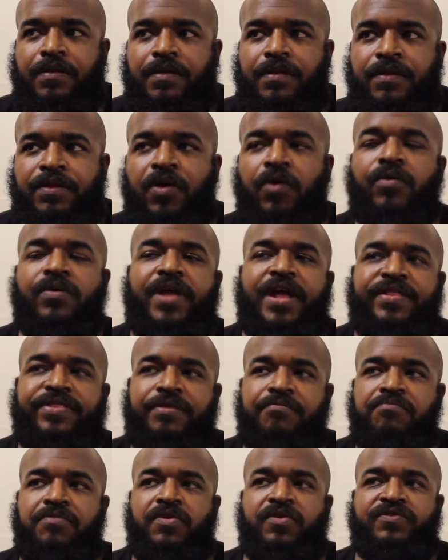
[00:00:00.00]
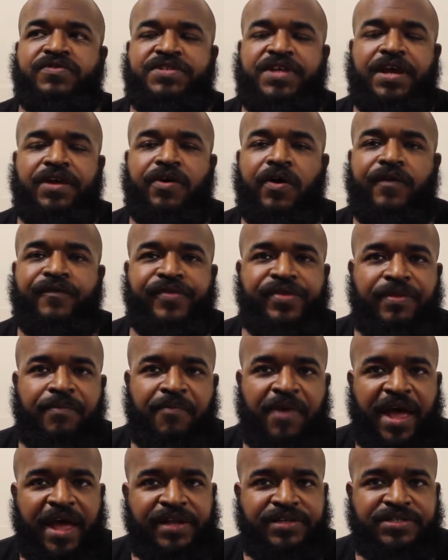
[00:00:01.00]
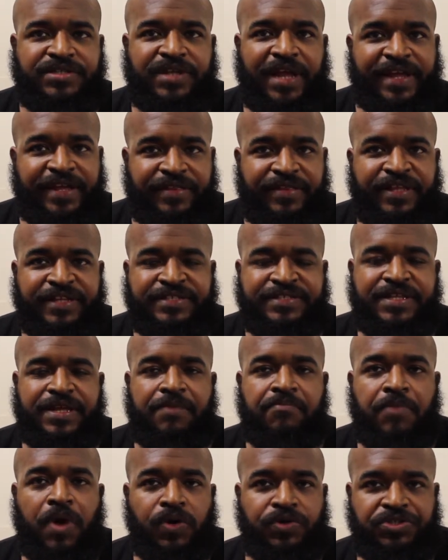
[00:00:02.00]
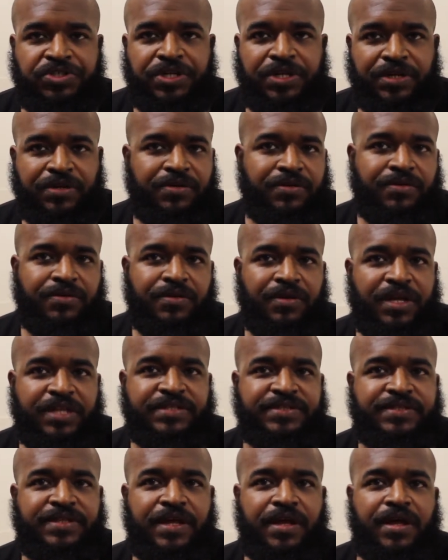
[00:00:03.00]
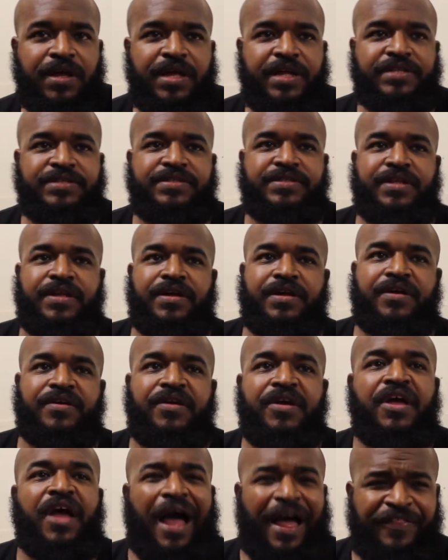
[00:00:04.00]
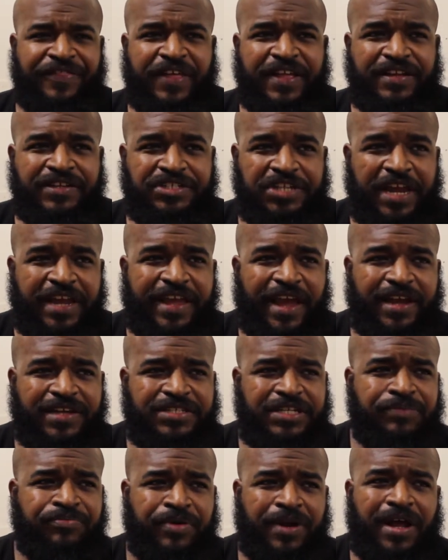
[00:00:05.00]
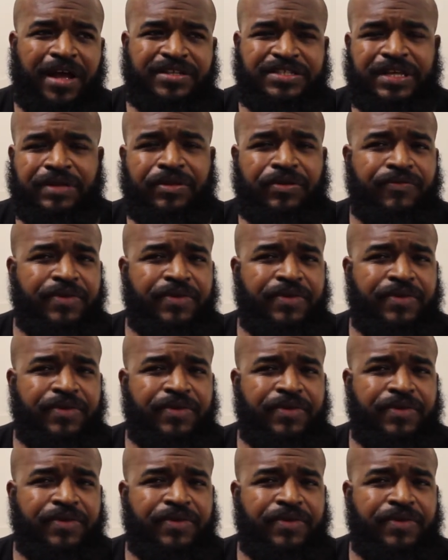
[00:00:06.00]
don't let the moves take over the match. Like, it's the emotion. It's the. I think Jake actually put out something